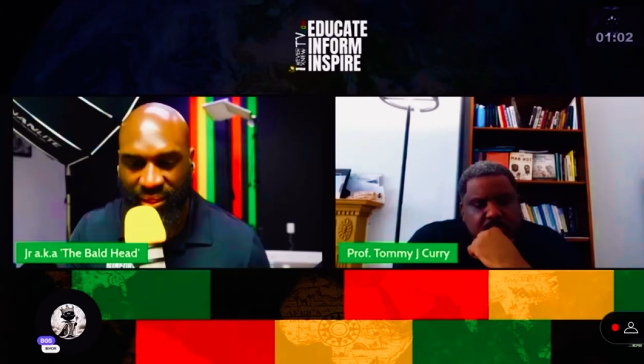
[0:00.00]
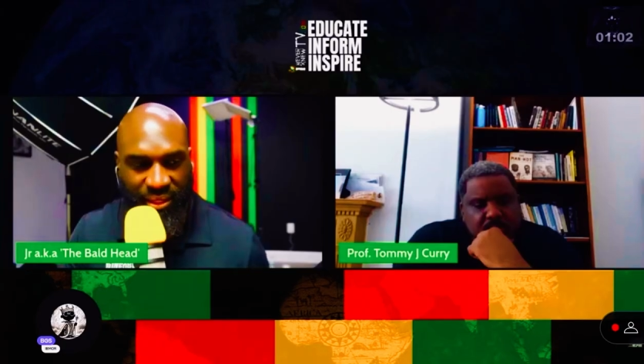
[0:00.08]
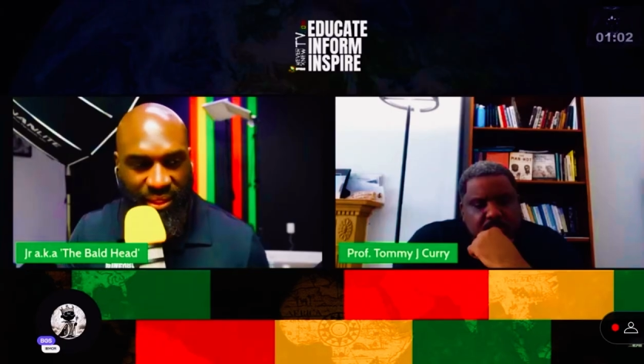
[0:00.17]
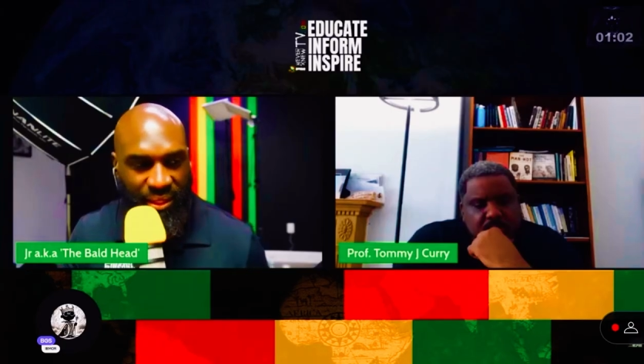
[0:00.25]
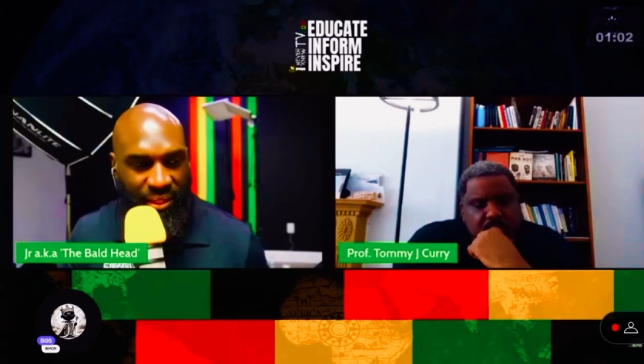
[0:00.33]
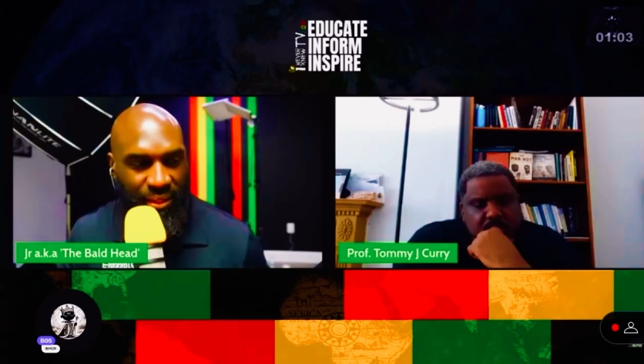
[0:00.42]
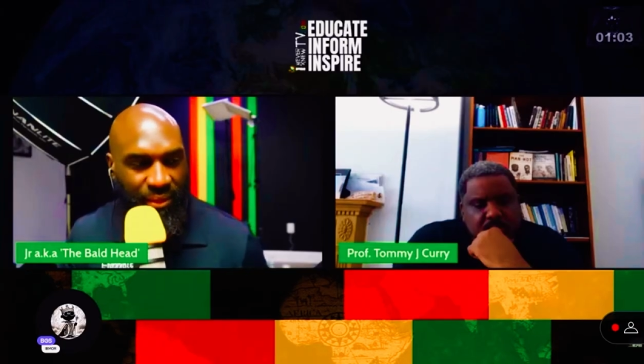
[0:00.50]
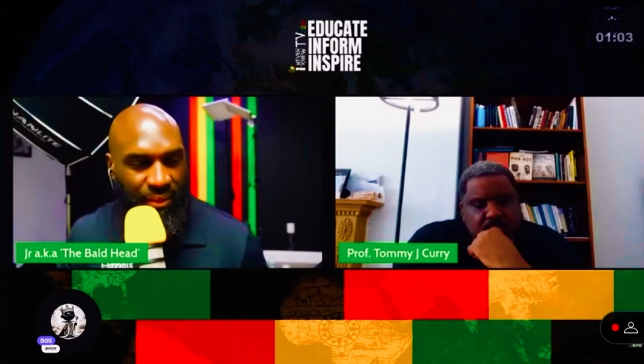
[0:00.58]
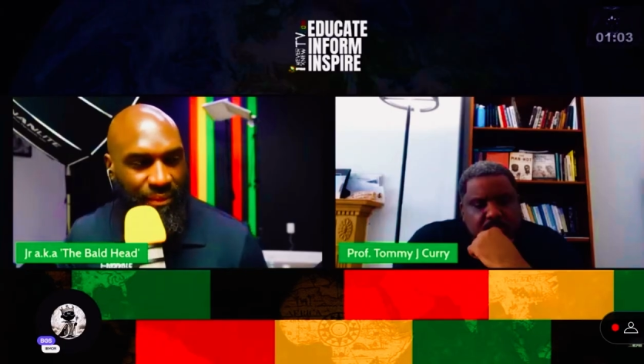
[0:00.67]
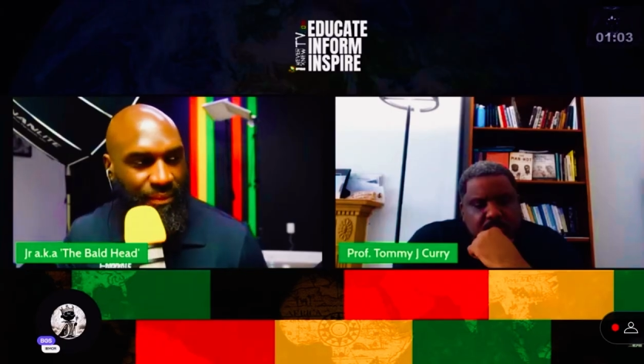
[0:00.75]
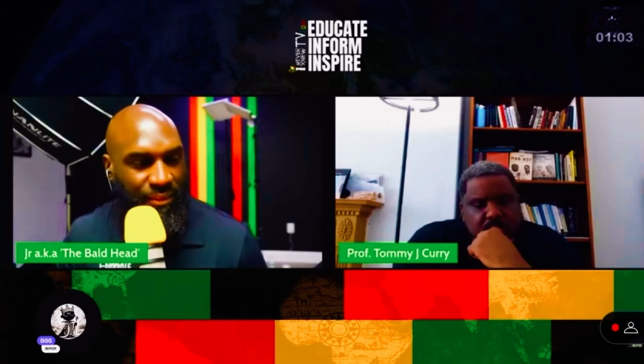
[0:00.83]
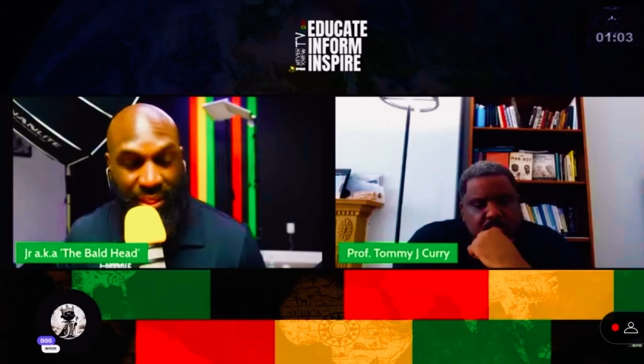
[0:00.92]

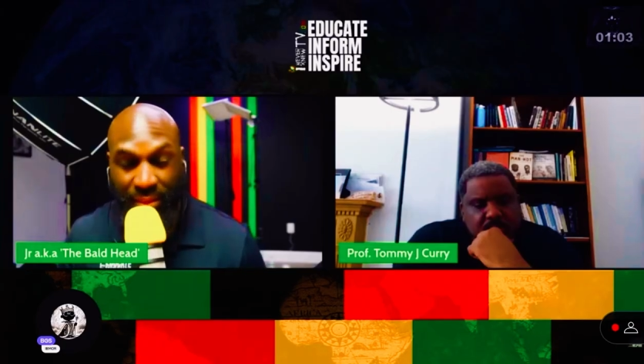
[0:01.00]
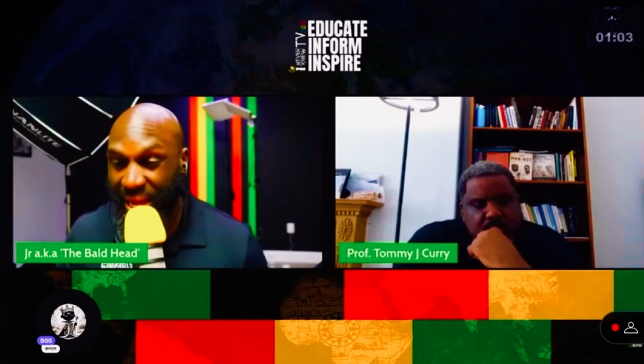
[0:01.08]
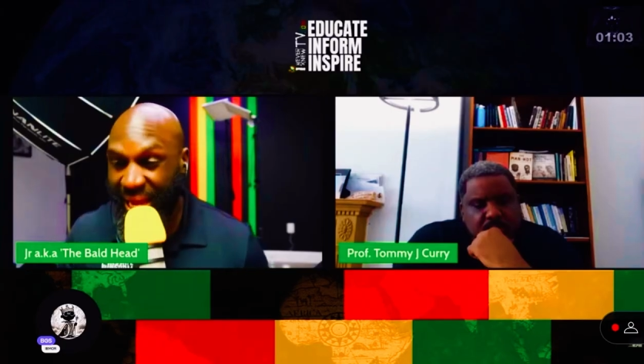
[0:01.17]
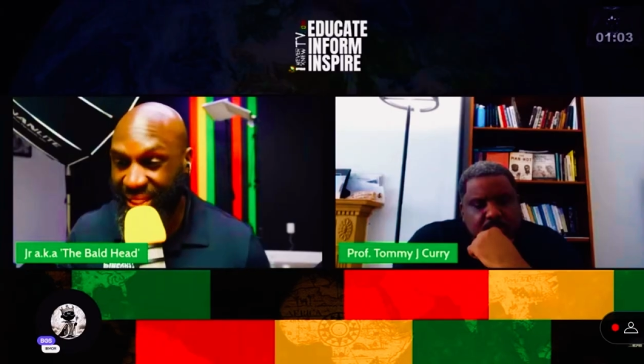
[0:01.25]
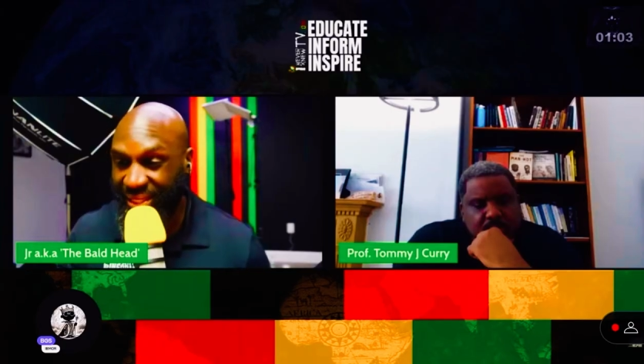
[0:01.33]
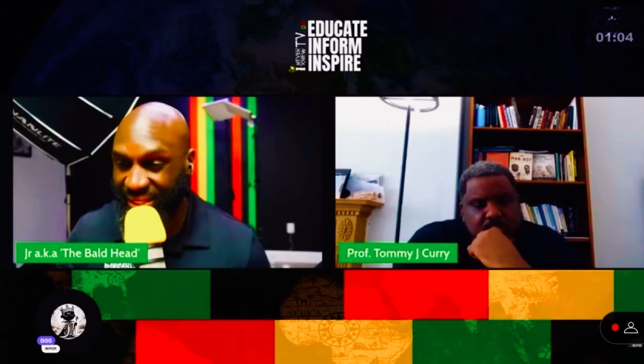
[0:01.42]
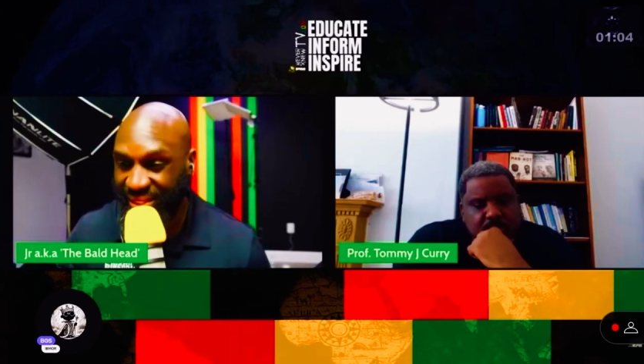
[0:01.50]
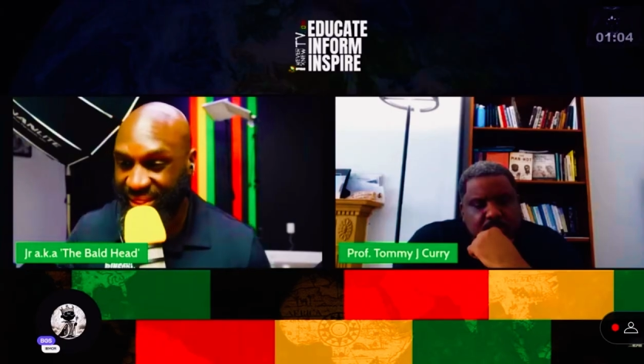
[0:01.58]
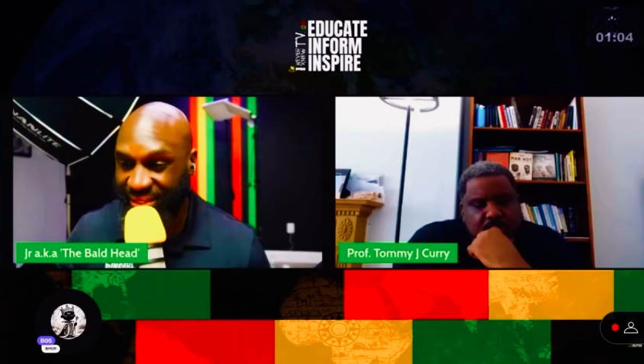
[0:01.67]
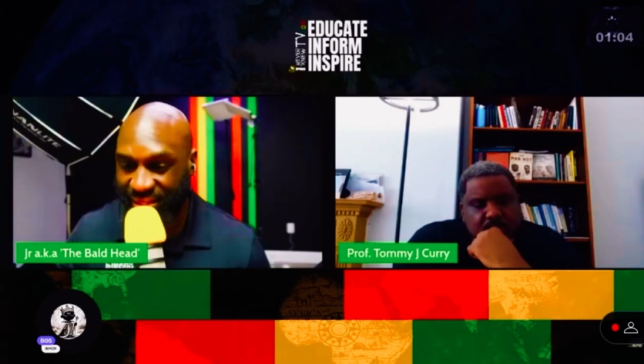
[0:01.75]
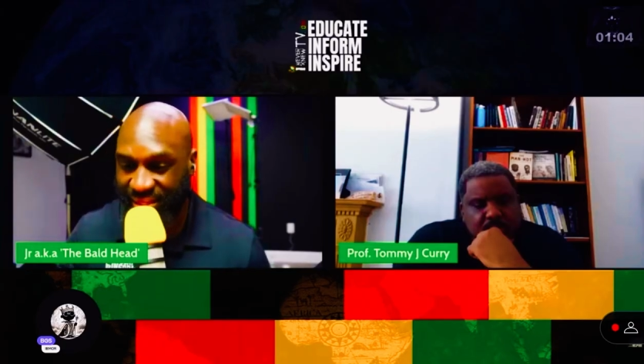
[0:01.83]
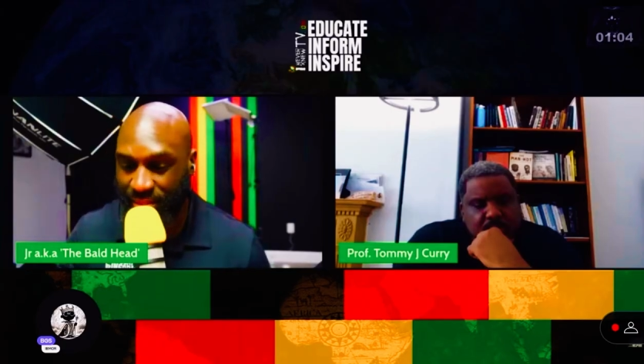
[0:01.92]
the
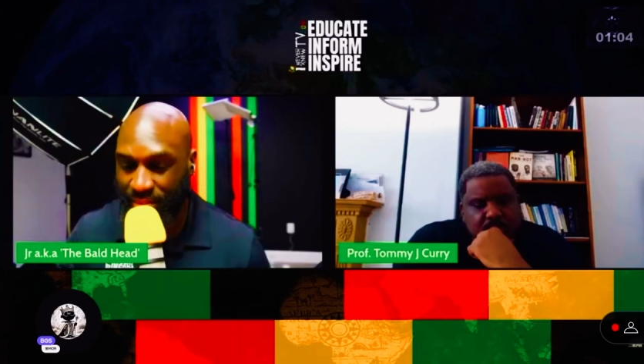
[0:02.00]
biases